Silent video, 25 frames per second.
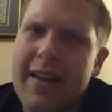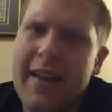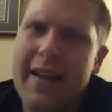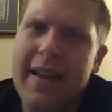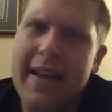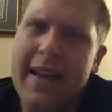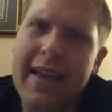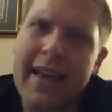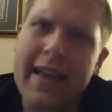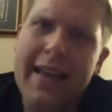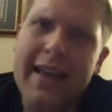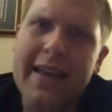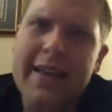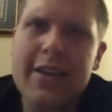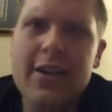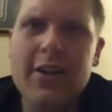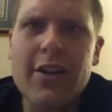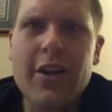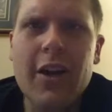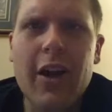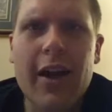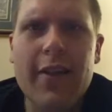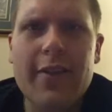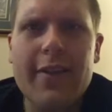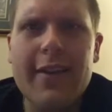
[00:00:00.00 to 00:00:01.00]
And,
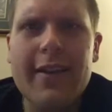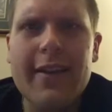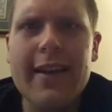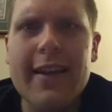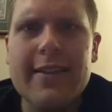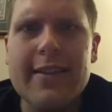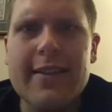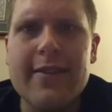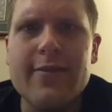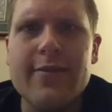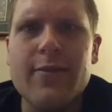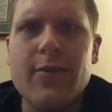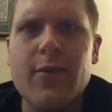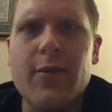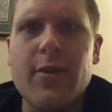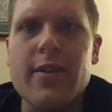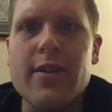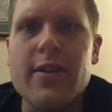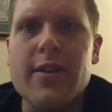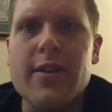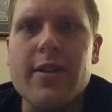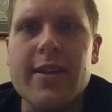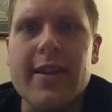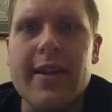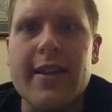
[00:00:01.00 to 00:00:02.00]
I think that's
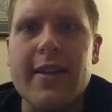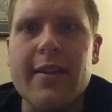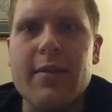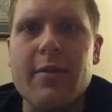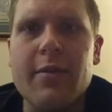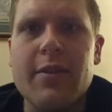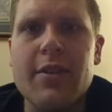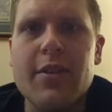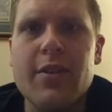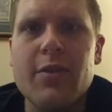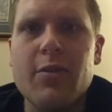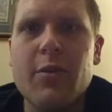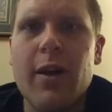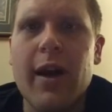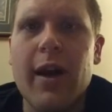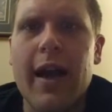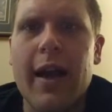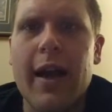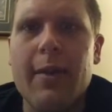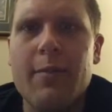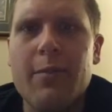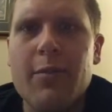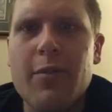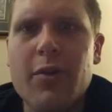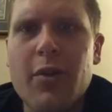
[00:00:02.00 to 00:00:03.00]
unfortunate, which is why
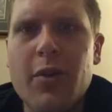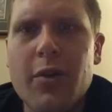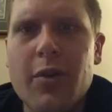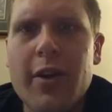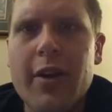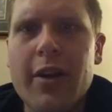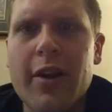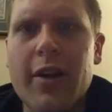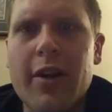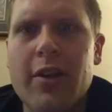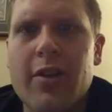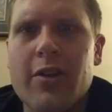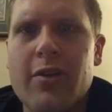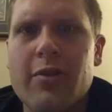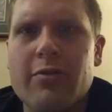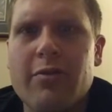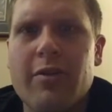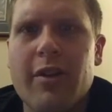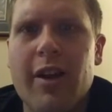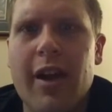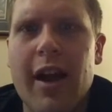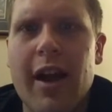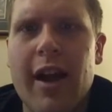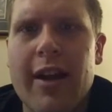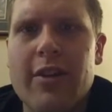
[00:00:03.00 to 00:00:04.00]
I'm really going to
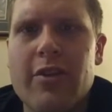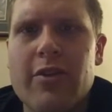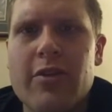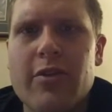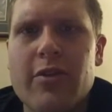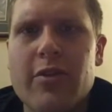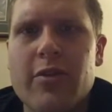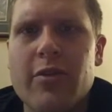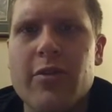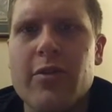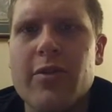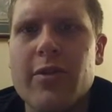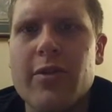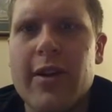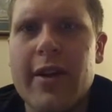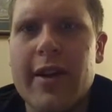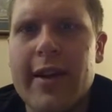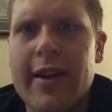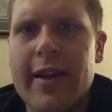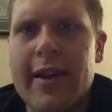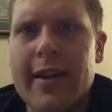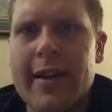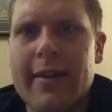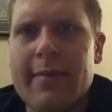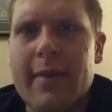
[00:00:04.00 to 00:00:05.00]
try to
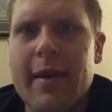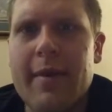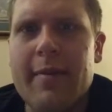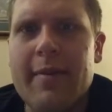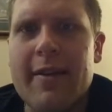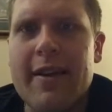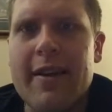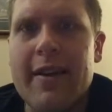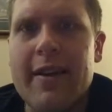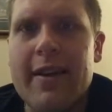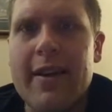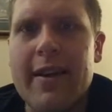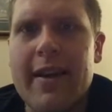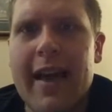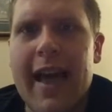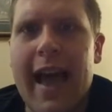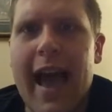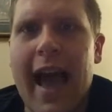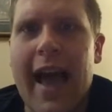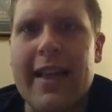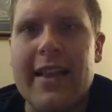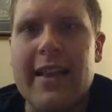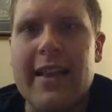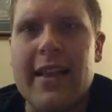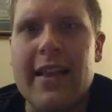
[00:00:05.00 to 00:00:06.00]
maybe
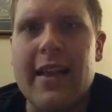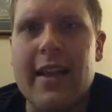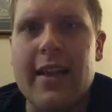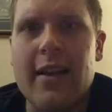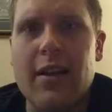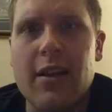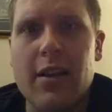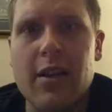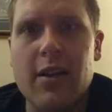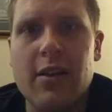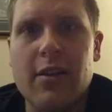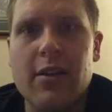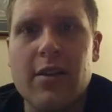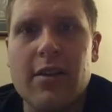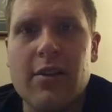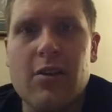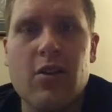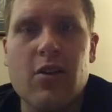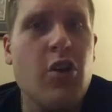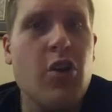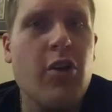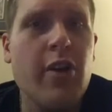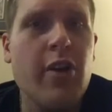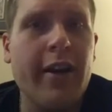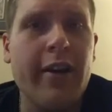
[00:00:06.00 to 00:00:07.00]
at the New
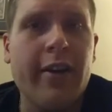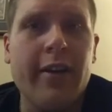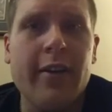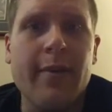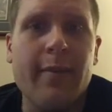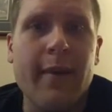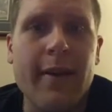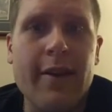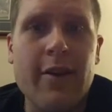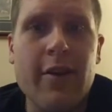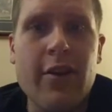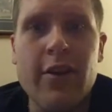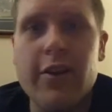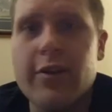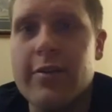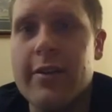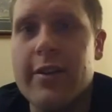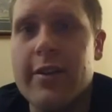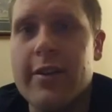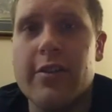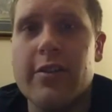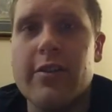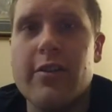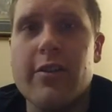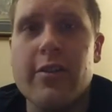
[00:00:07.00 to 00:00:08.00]
Year, my New Year's
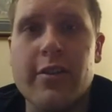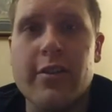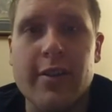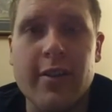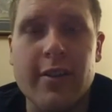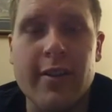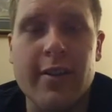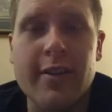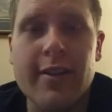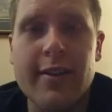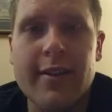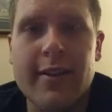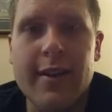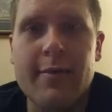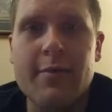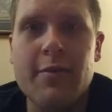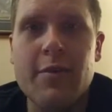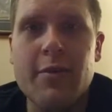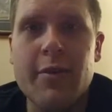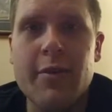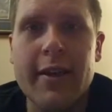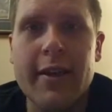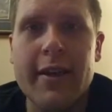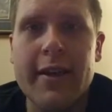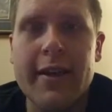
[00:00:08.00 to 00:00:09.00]
resolution, I'm
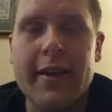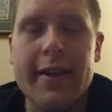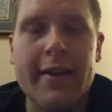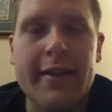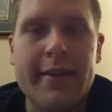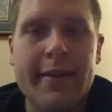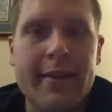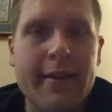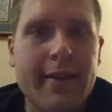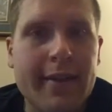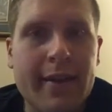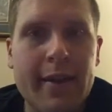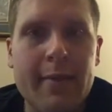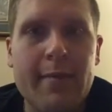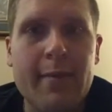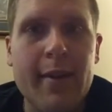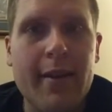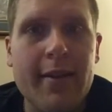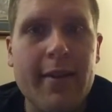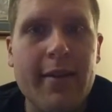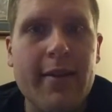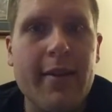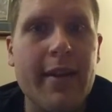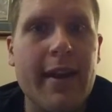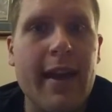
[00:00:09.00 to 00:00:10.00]
doing it a
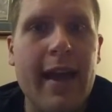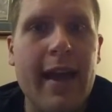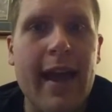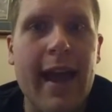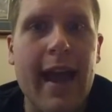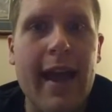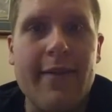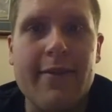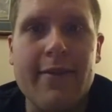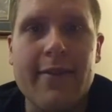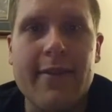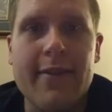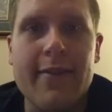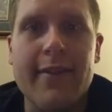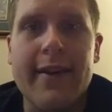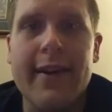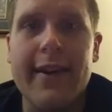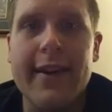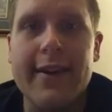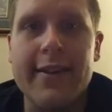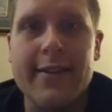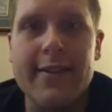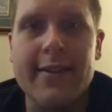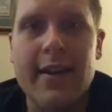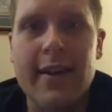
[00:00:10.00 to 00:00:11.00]
month and a half in
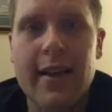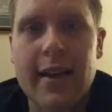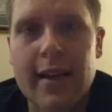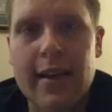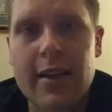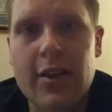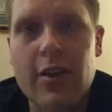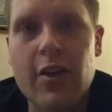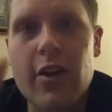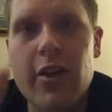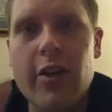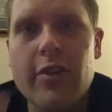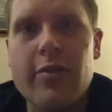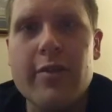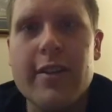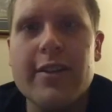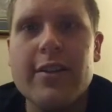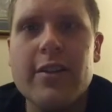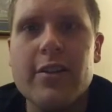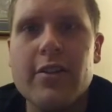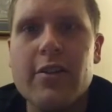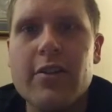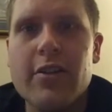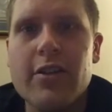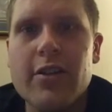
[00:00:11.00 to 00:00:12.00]
advance. New Year's
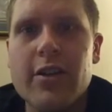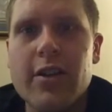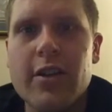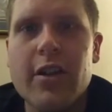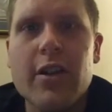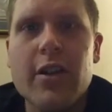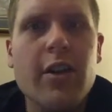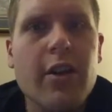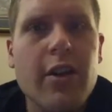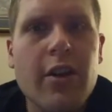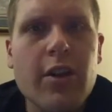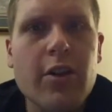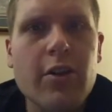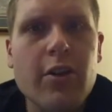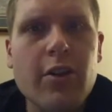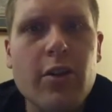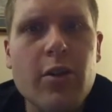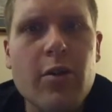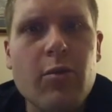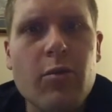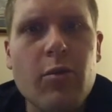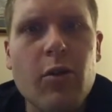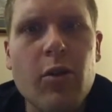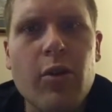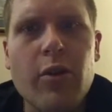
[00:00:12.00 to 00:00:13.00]
resolution, do
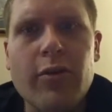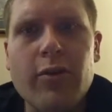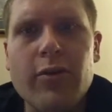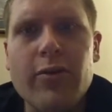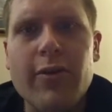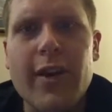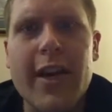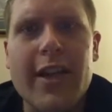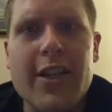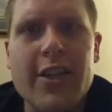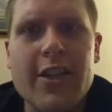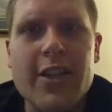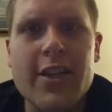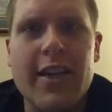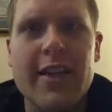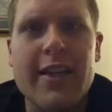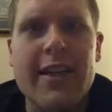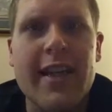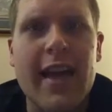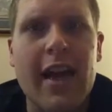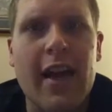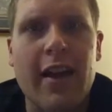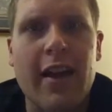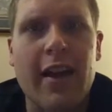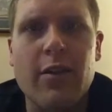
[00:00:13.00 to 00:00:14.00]
more French and
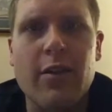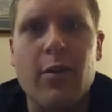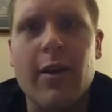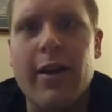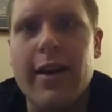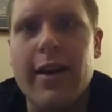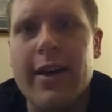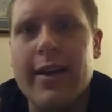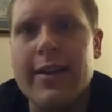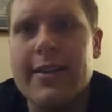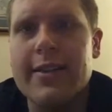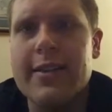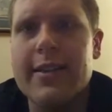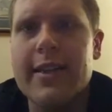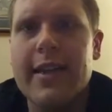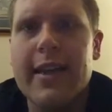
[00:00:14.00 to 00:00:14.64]
Italian wines.